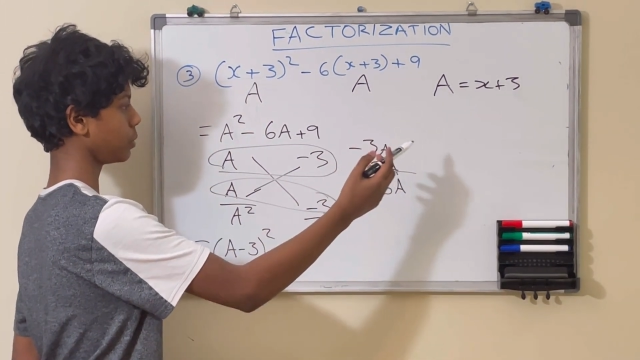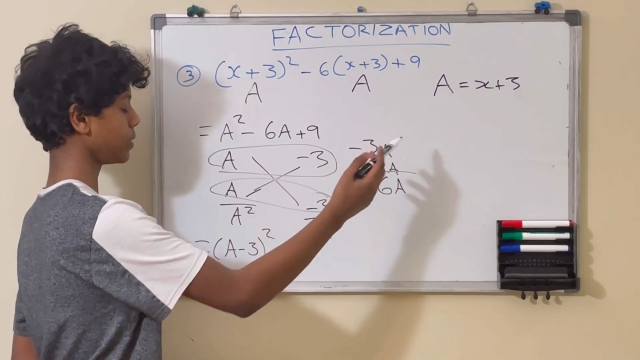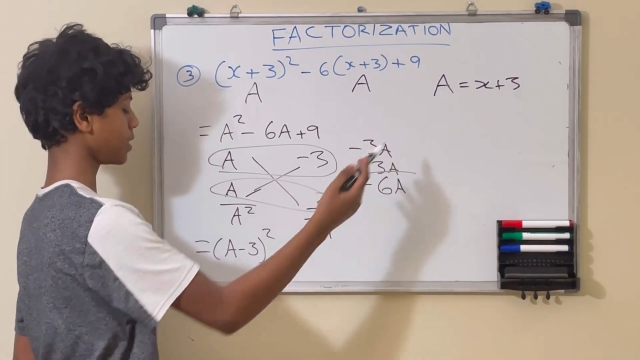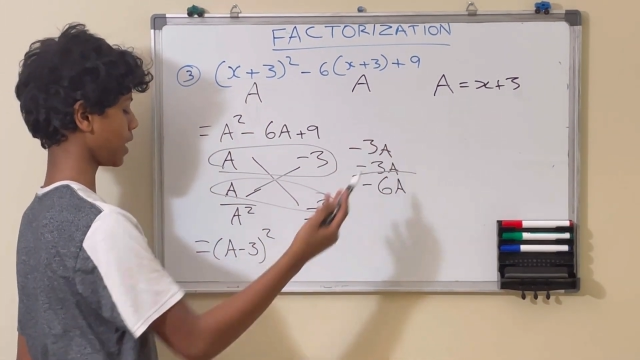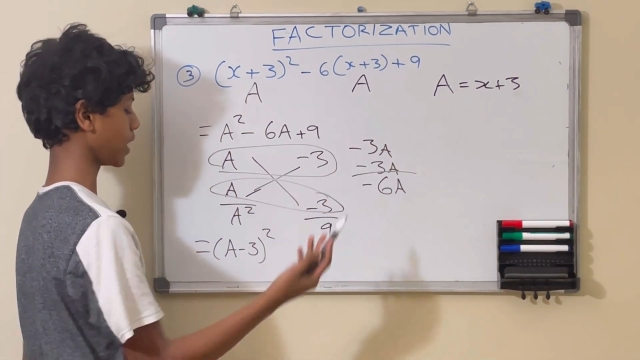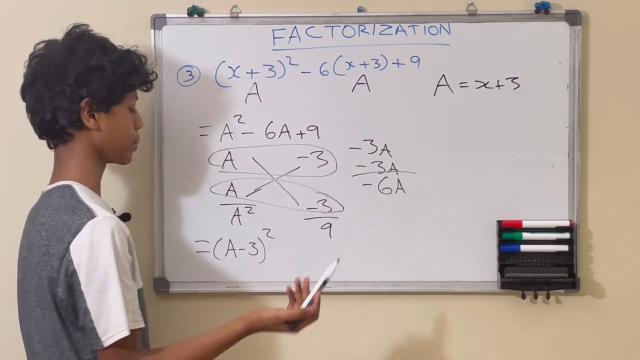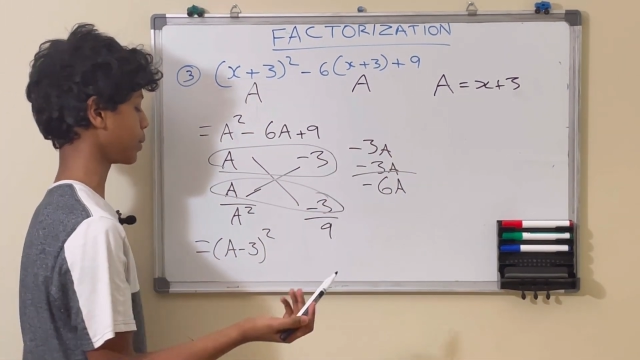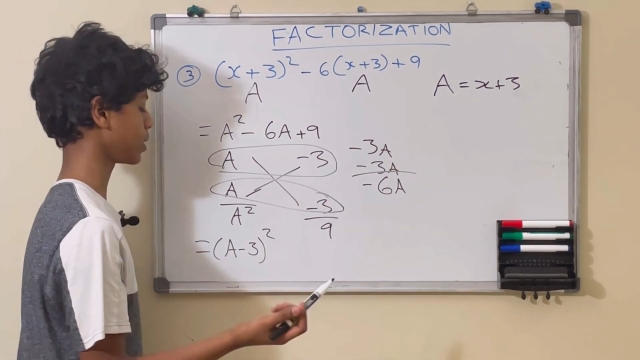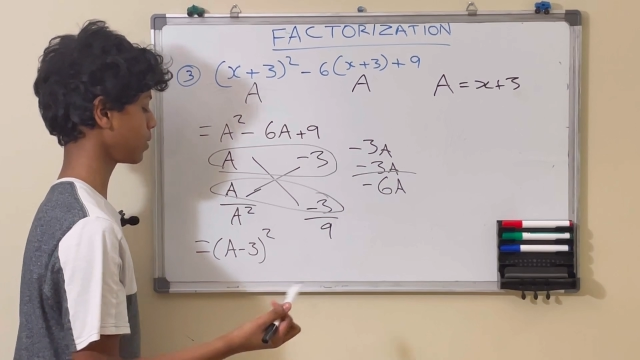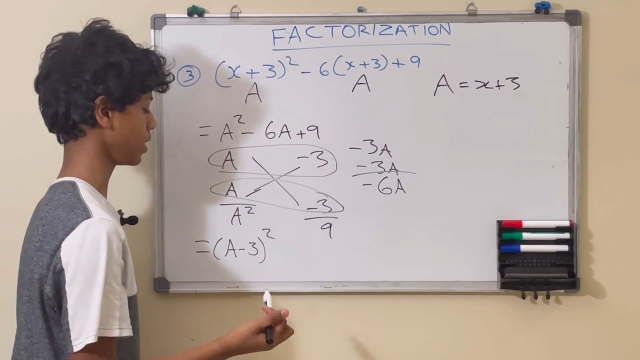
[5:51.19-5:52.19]
which is x
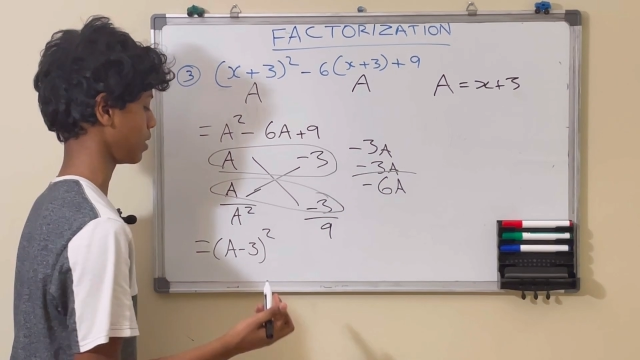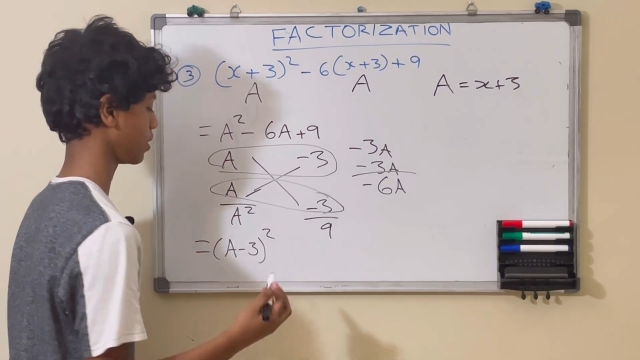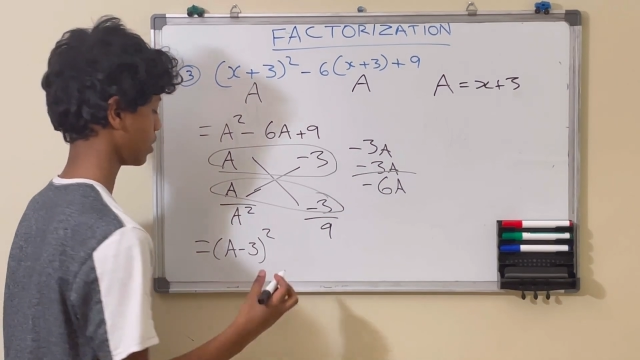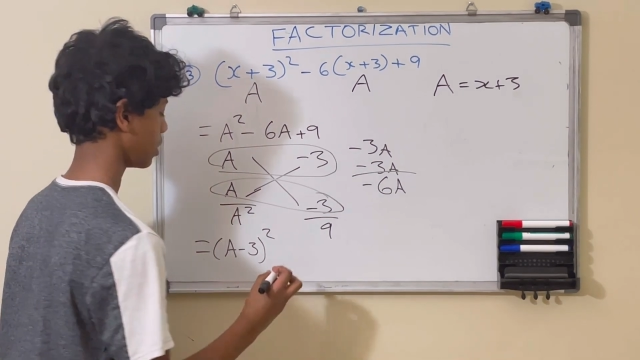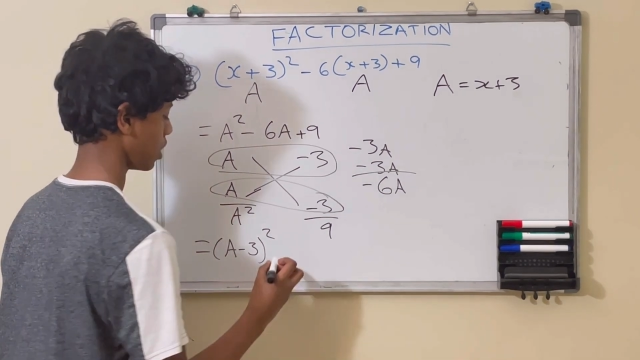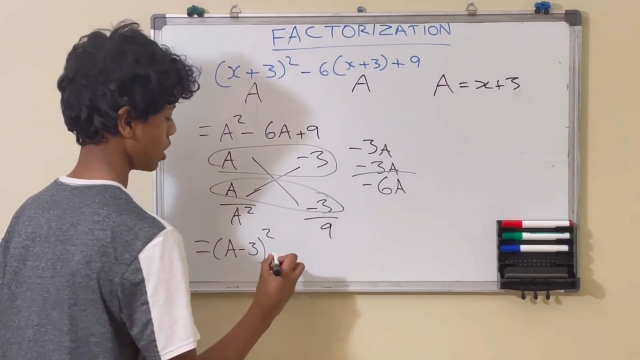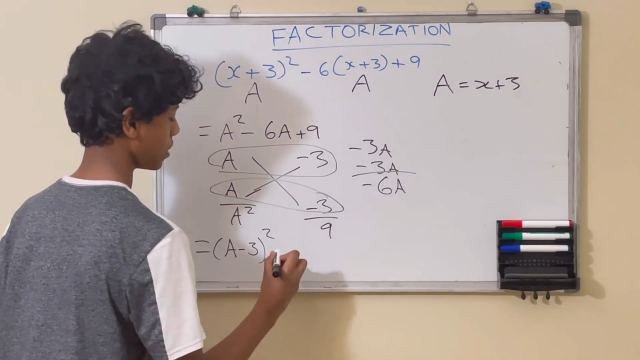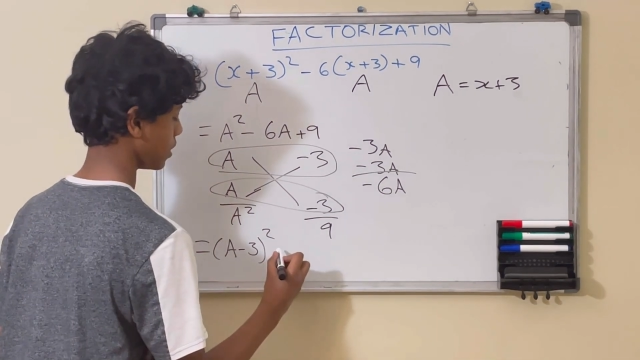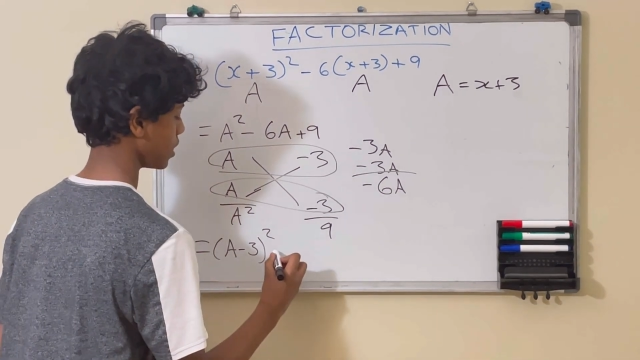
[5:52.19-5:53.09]
plus 3. So